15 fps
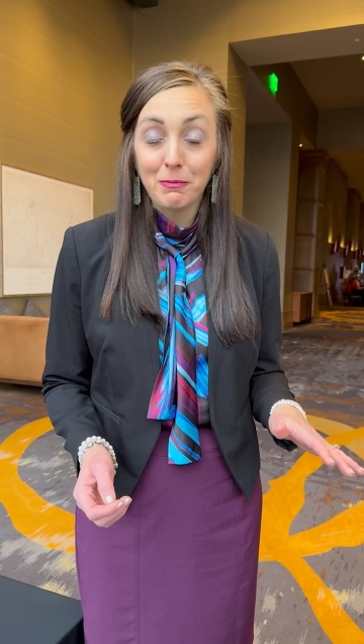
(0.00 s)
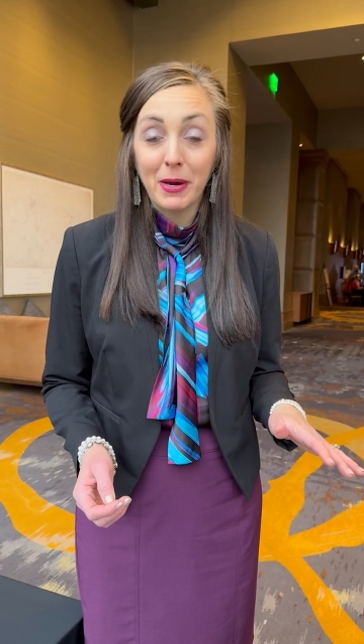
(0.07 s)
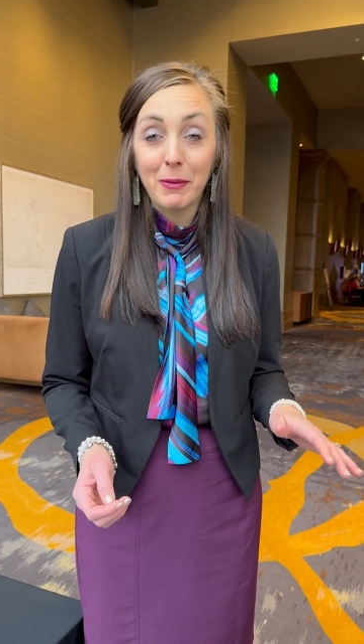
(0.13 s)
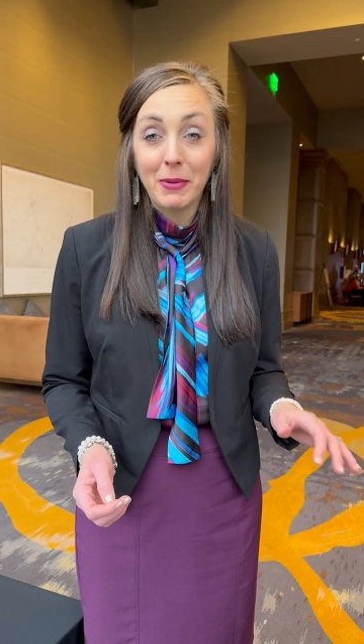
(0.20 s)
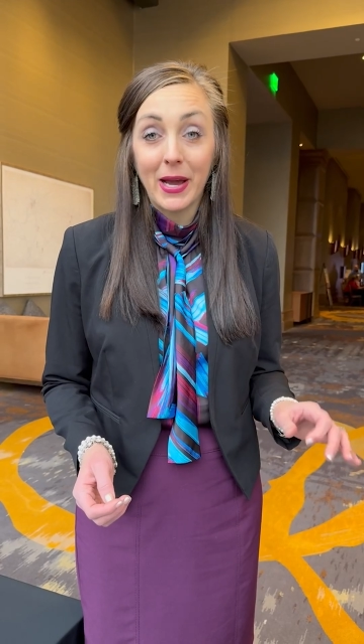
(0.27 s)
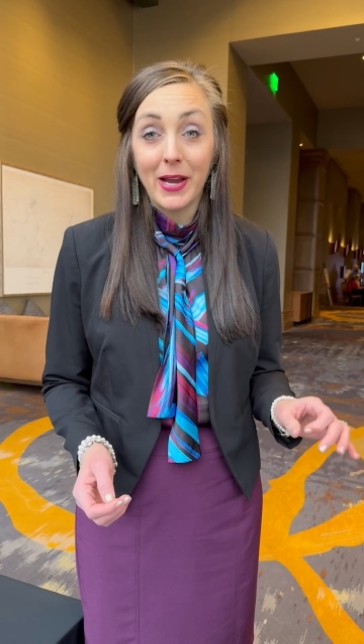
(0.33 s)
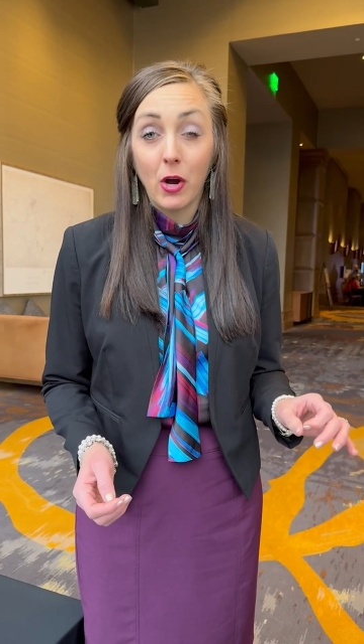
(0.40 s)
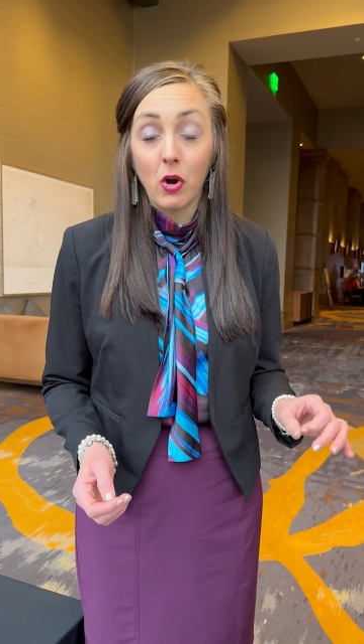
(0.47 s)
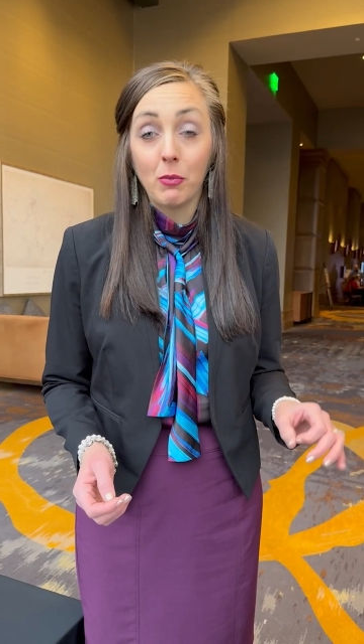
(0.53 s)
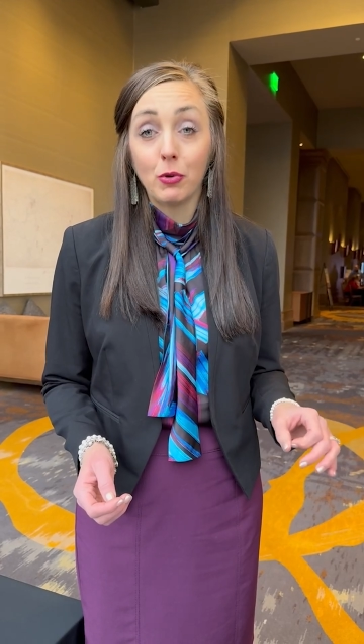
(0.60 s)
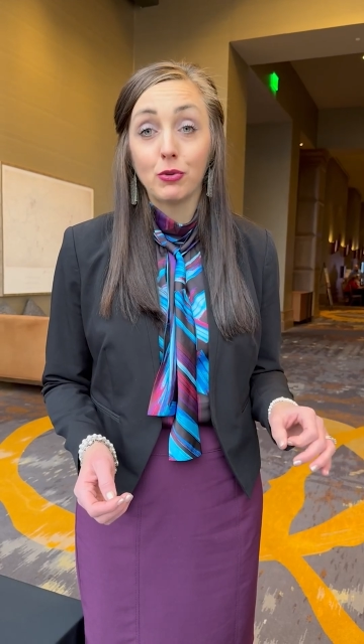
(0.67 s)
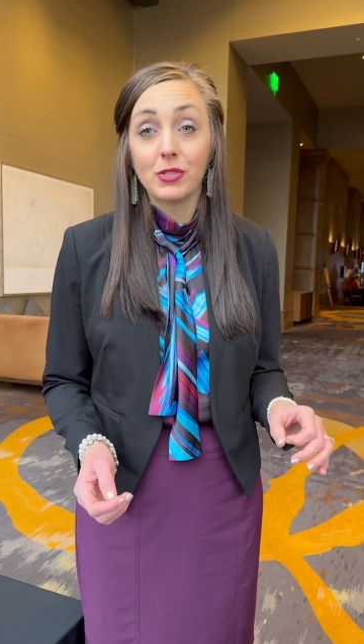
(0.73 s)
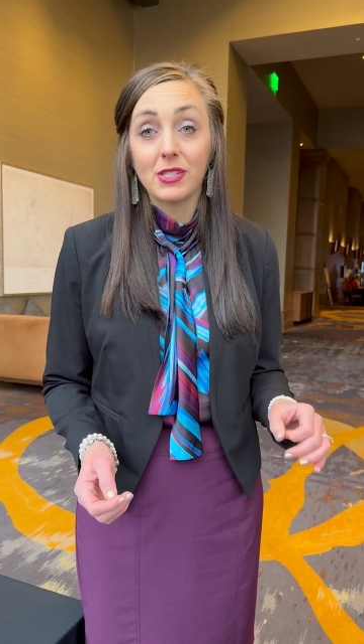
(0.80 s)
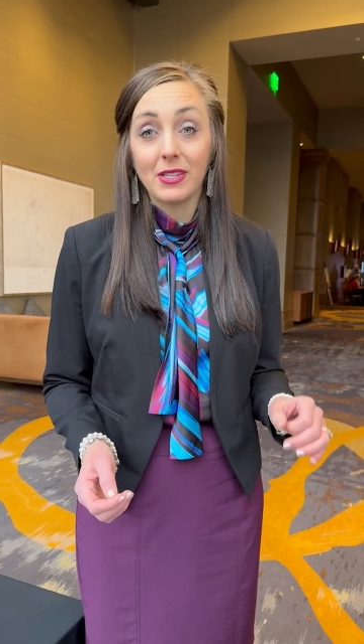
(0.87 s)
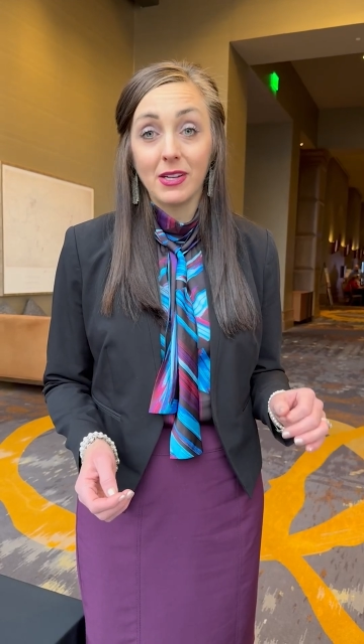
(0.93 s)
but by
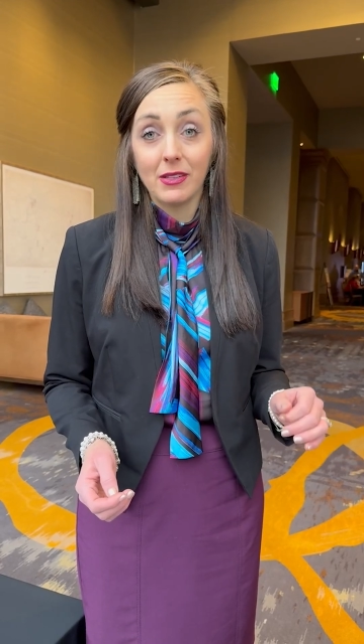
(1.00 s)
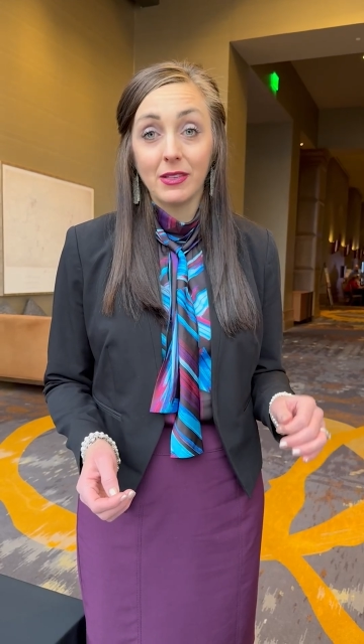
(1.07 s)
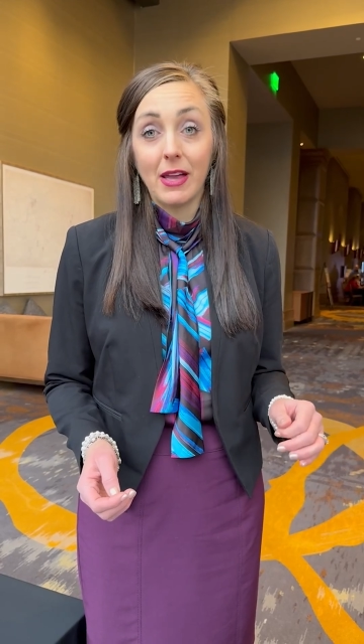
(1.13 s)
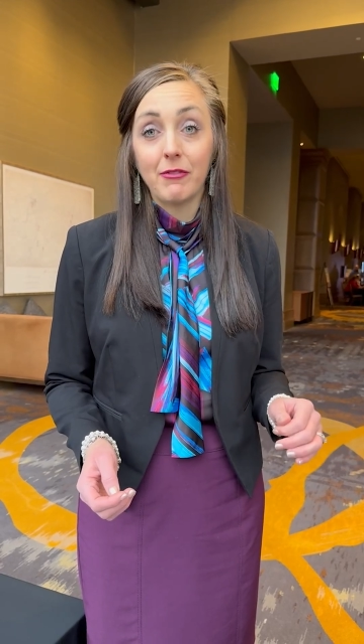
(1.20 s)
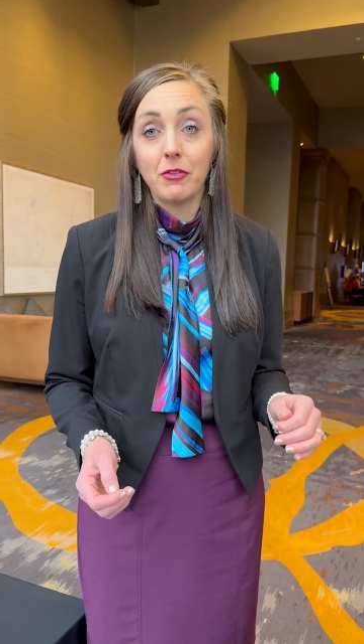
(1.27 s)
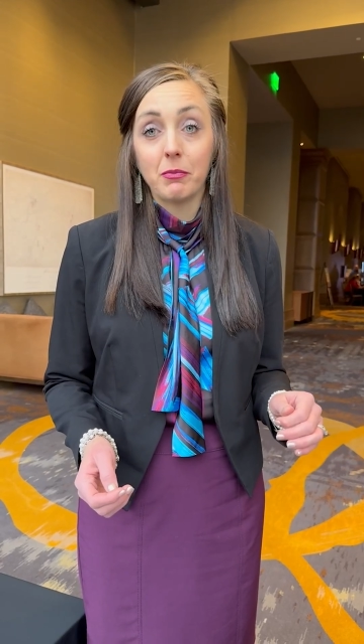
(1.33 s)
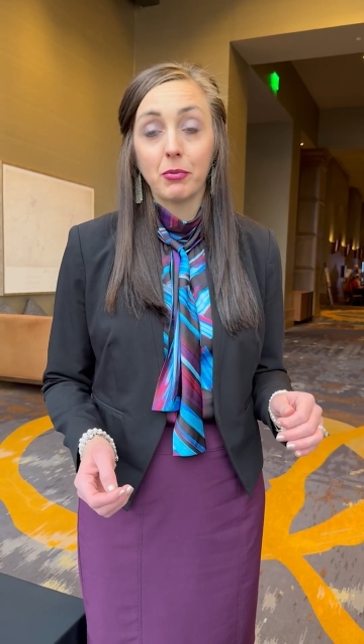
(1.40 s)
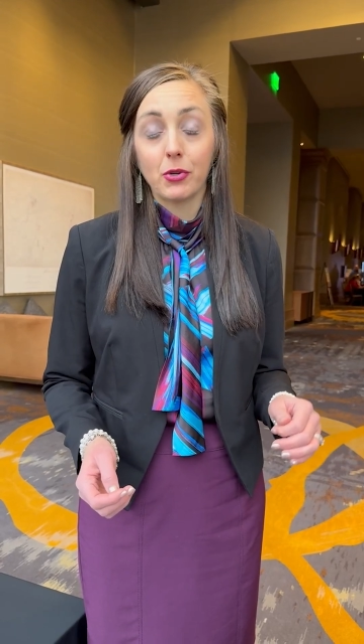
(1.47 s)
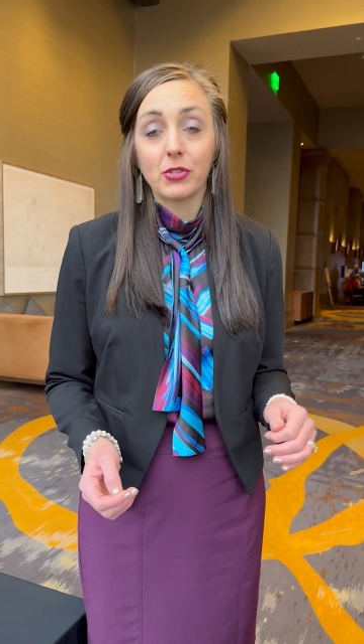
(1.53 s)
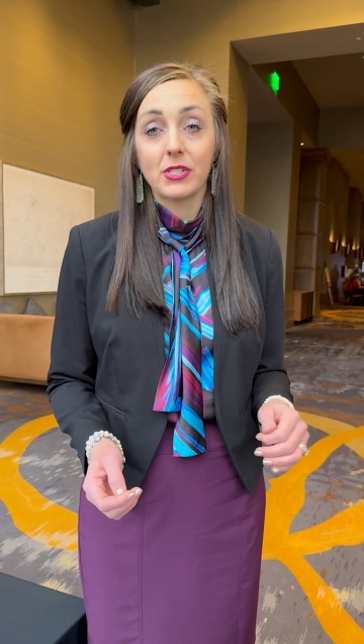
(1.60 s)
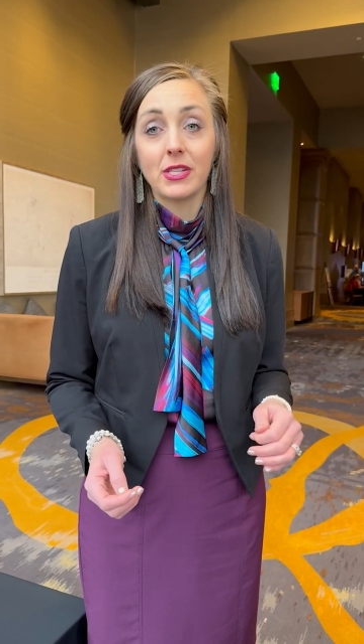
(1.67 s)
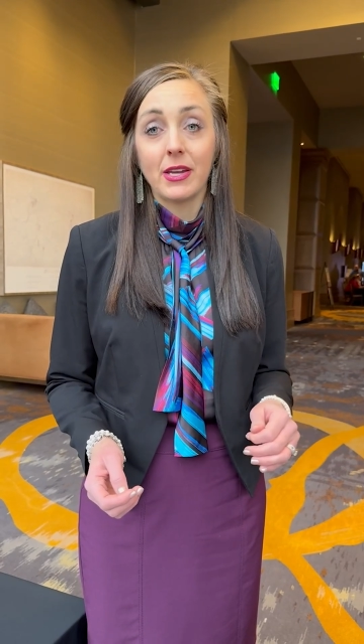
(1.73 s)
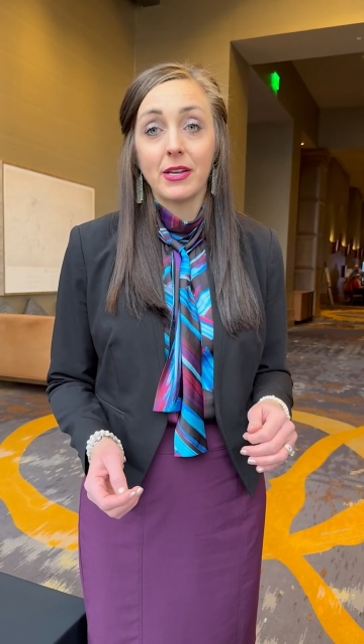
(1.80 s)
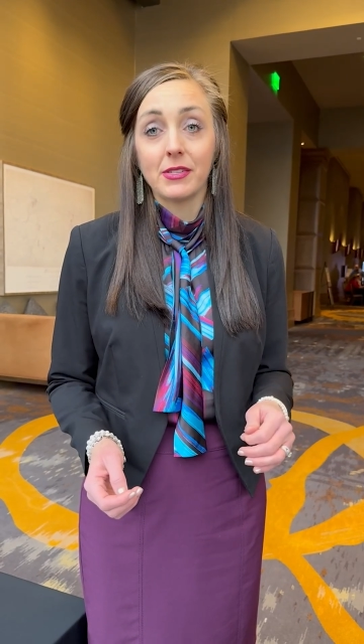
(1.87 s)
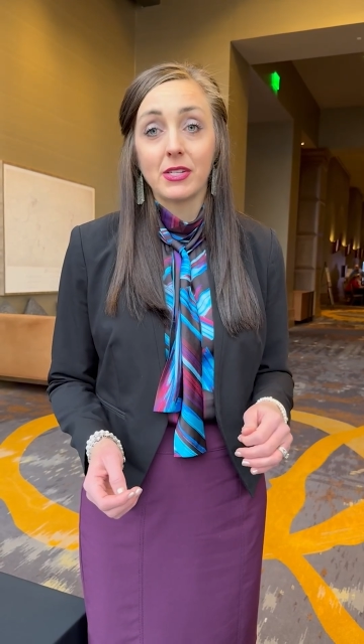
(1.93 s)
almost
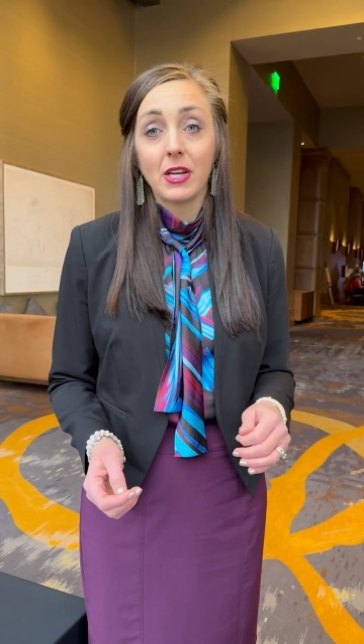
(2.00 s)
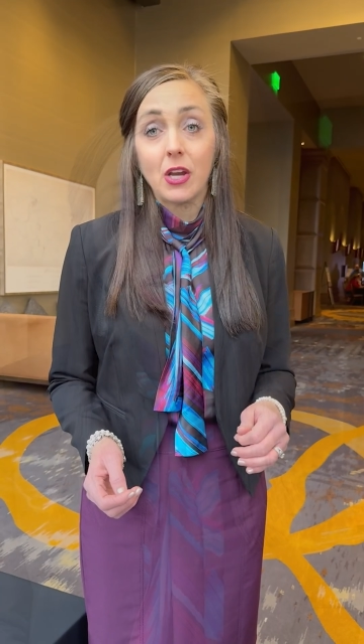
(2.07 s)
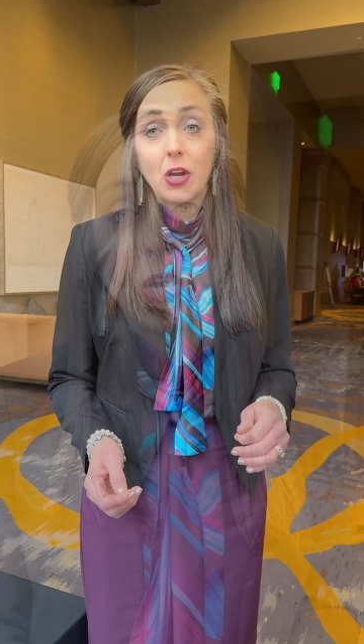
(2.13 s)
11%.